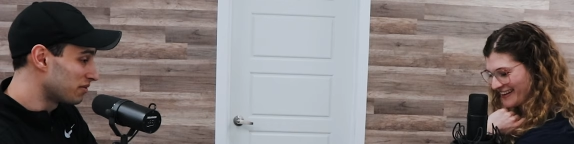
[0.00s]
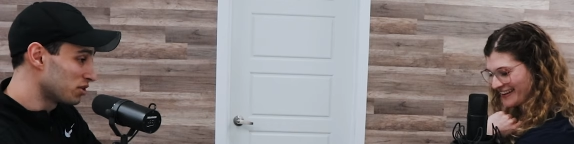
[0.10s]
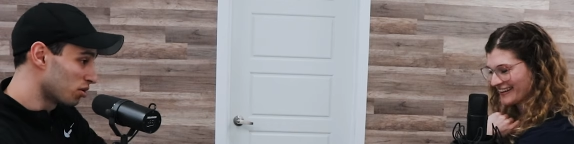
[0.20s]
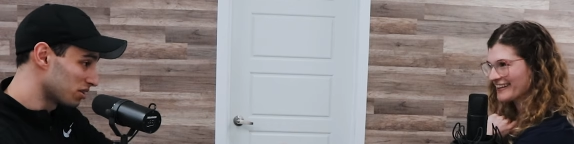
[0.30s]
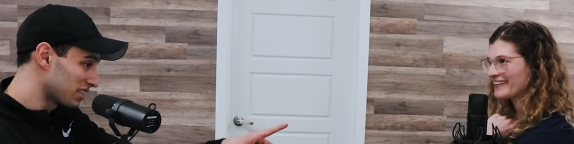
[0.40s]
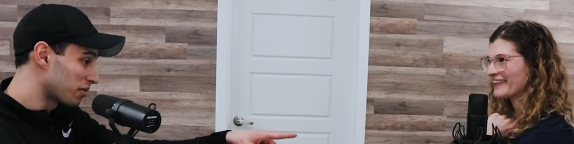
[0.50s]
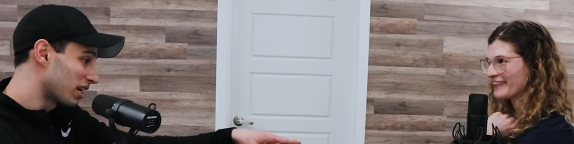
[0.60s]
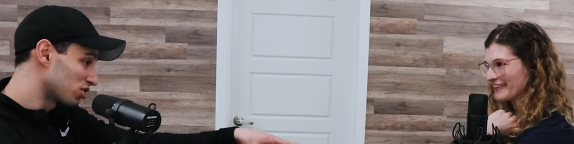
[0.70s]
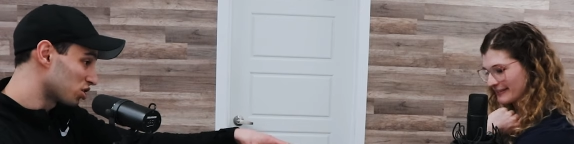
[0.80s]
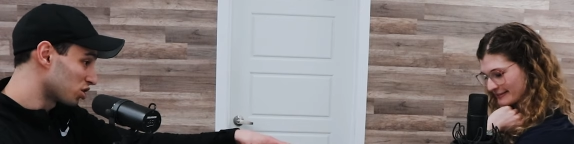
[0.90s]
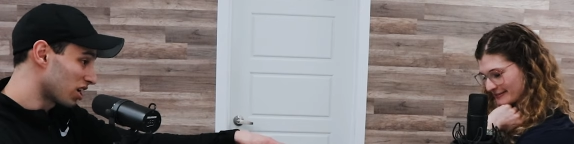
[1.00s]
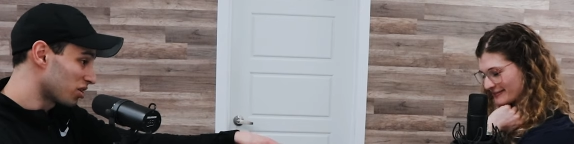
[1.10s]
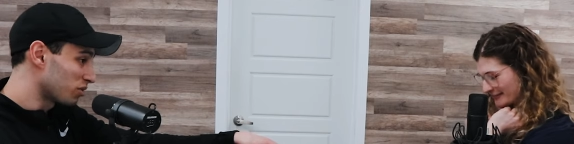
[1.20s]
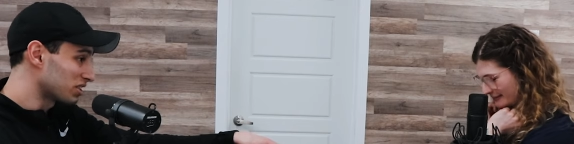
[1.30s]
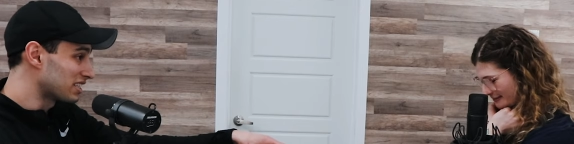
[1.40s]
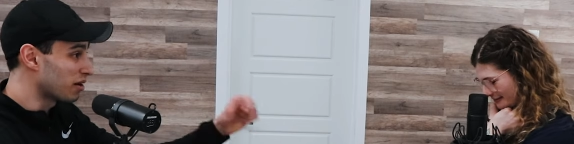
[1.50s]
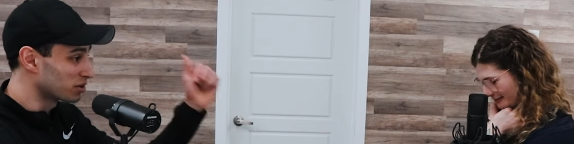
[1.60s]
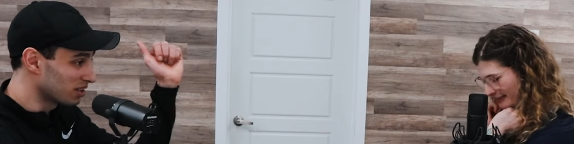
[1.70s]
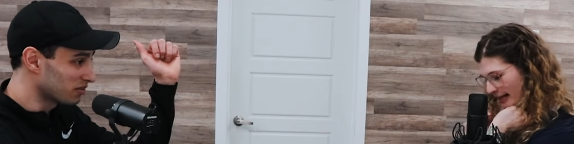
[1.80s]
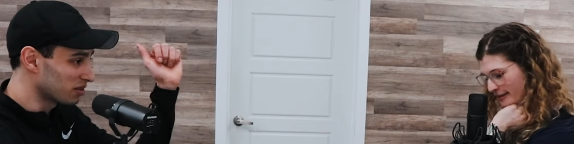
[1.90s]
Speaker 1: I didn't even notice that one. I just saw the whisk now,
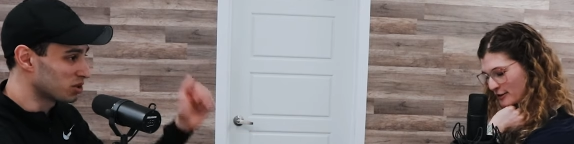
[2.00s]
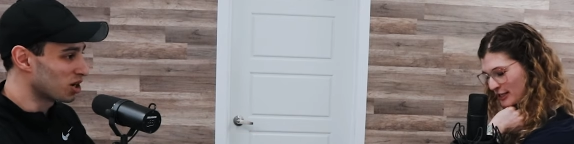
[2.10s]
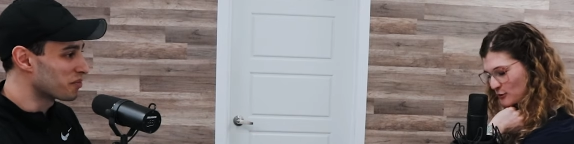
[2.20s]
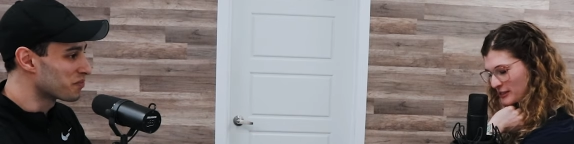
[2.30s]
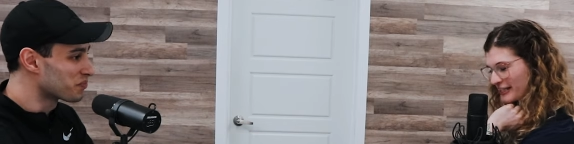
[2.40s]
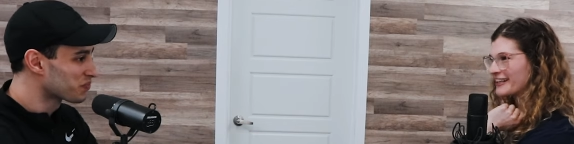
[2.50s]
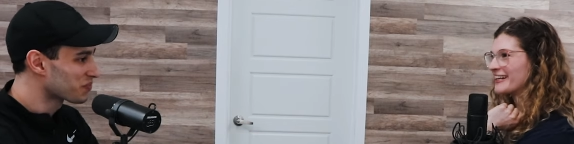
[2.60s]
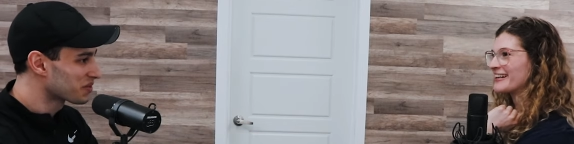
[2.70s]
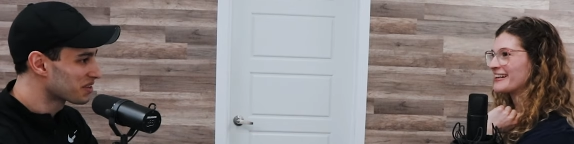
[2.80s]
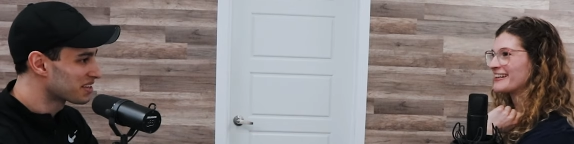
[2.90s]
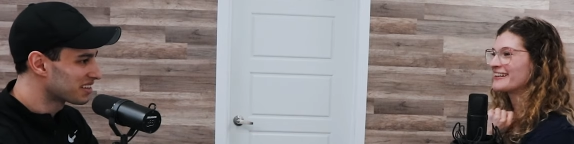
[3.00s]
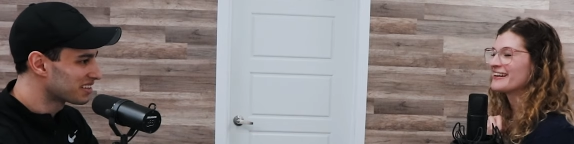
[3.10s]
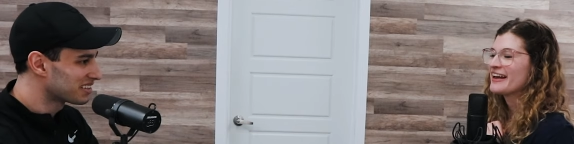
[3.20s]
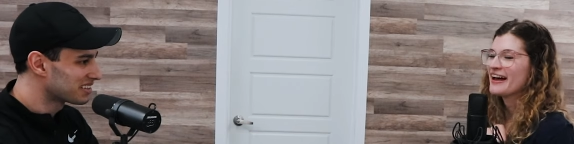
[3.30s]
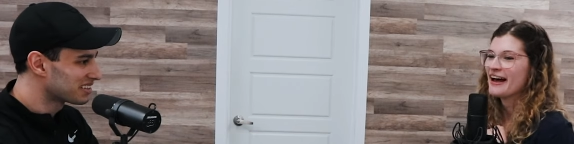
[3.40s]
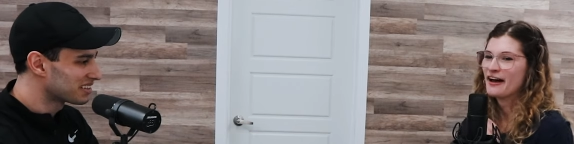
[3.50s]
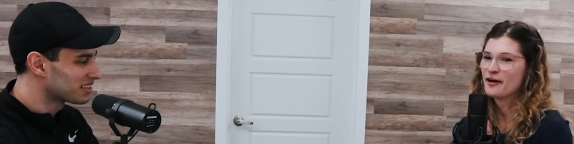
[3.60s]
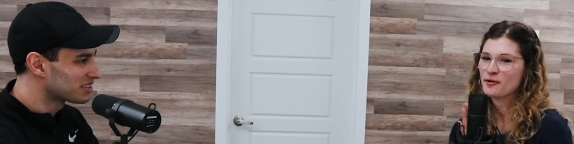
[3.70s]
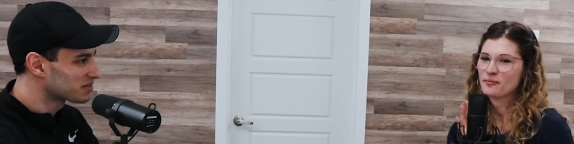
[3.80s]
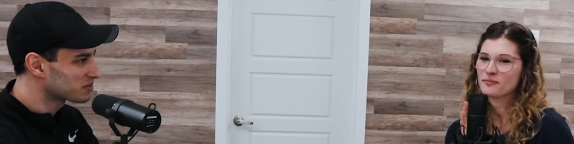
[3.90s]
and you yeah, th- this arm. one's
Speaker 2: kind of hidden in.
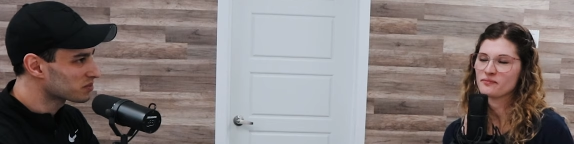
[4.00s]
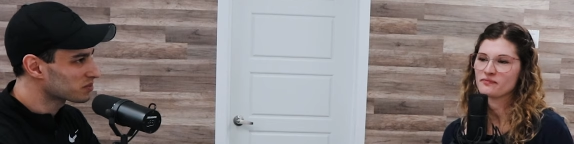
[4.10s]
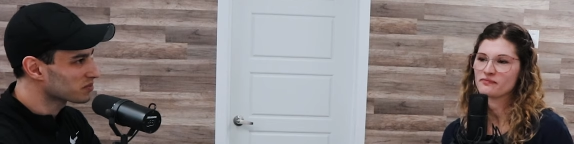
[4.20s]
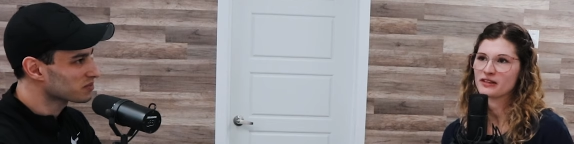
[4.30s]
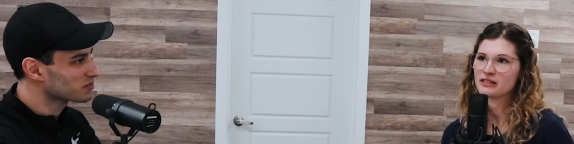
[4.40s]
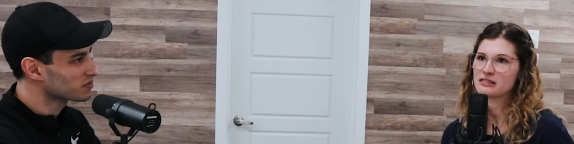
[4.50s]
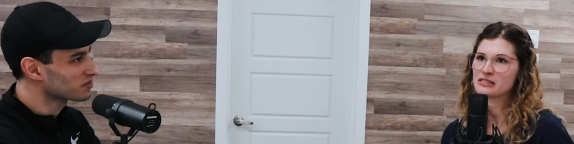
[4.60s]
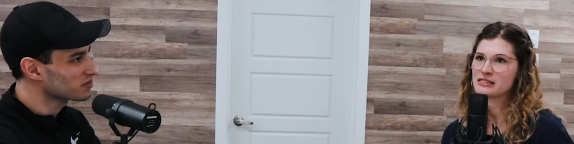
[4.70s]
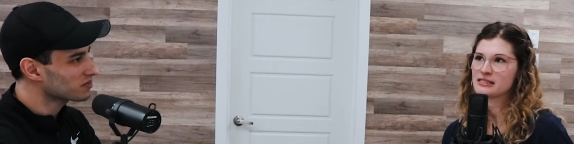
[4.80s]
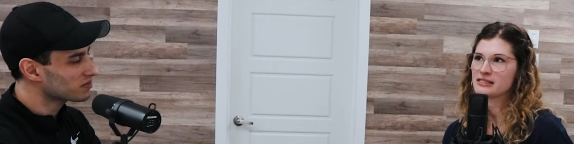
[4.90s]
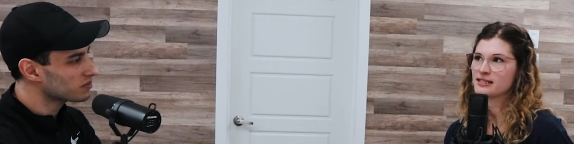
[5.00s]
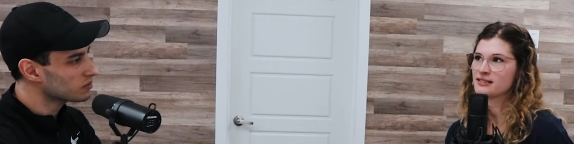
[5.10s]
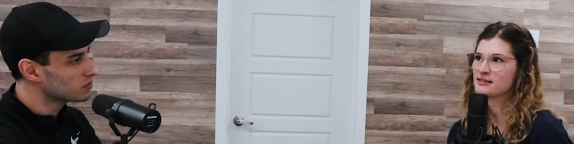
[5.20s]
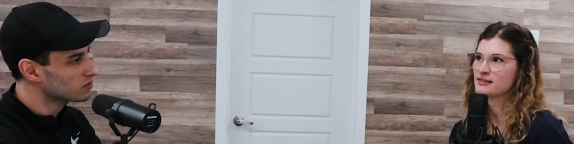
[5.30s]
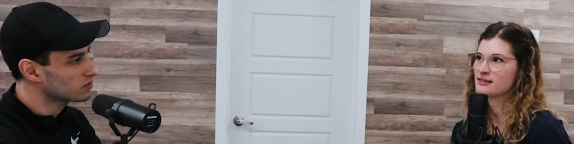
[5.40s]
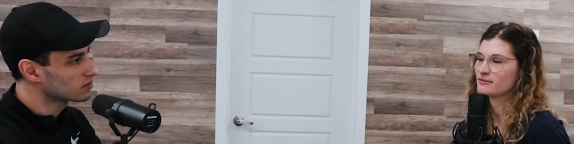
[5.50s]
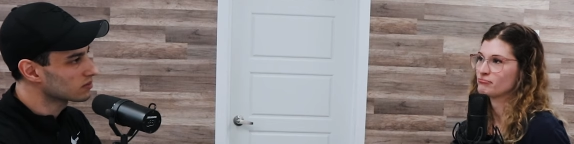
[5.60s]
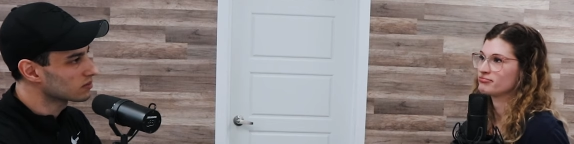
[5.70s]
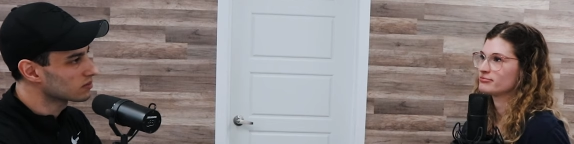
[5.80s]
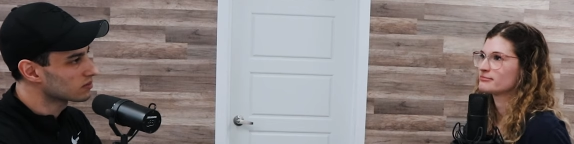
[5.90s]
Um, since
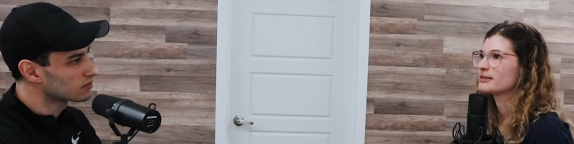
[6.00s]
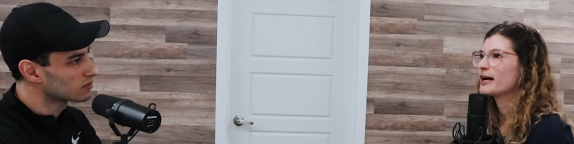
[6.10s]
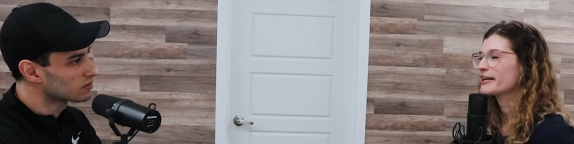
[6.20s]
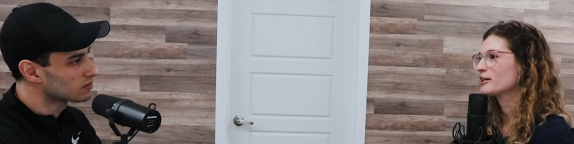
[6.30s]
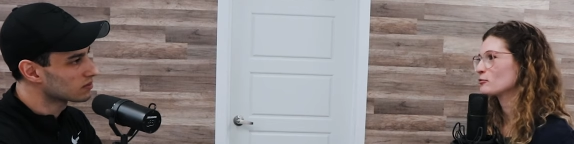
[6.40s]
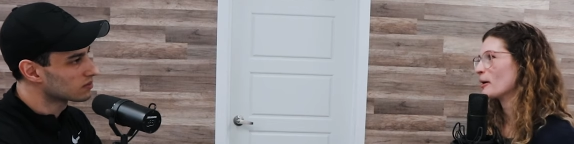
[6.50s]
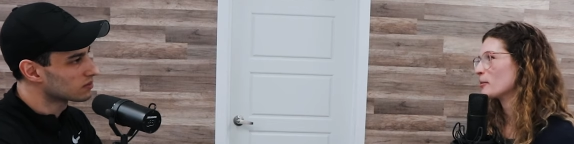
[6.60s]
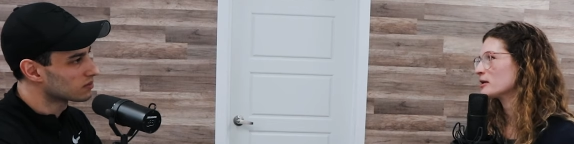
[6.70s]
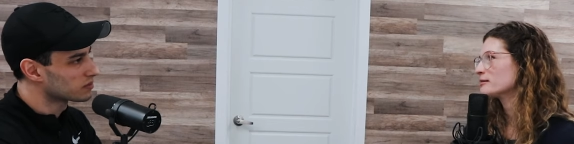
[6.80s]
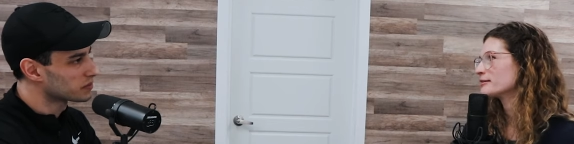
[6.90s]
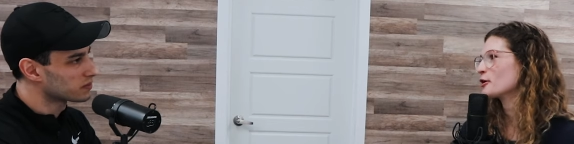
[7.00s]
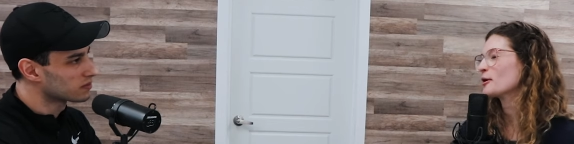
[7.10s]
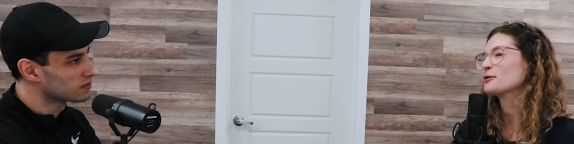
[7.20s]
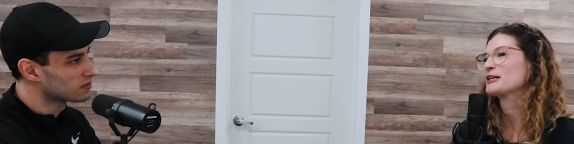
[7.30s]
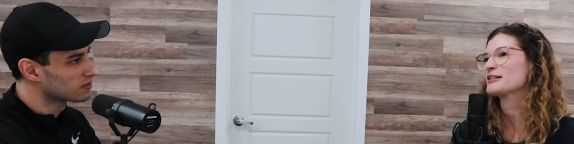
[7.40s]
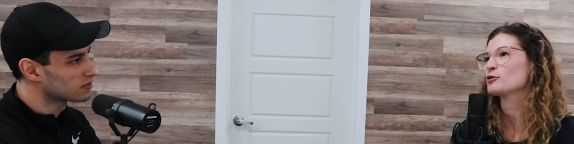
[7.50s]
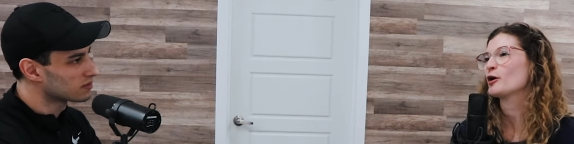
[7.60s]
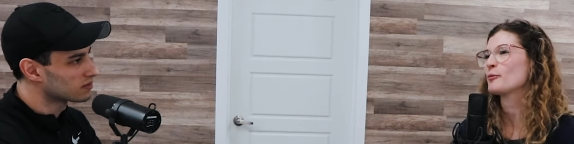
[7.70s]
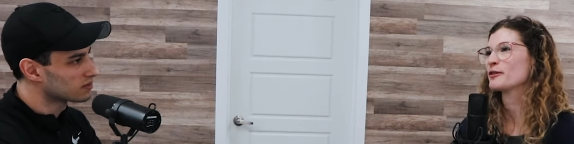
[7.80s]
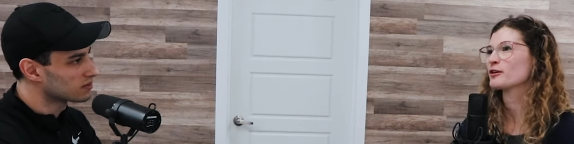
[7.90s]
I can remember, you know how kids
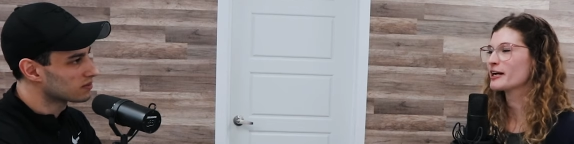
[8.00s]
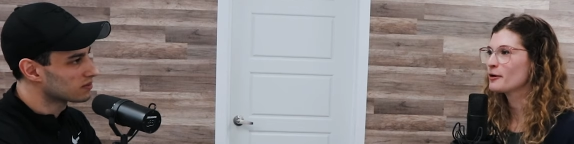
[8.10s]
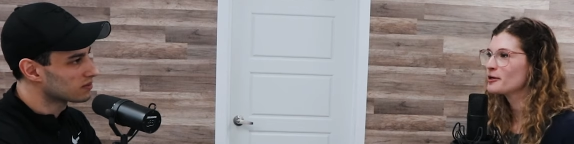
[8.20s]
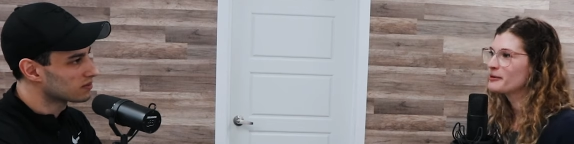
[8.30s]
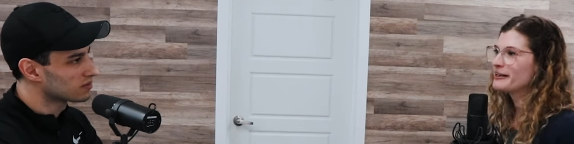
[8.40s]
grow up and they're like, I want to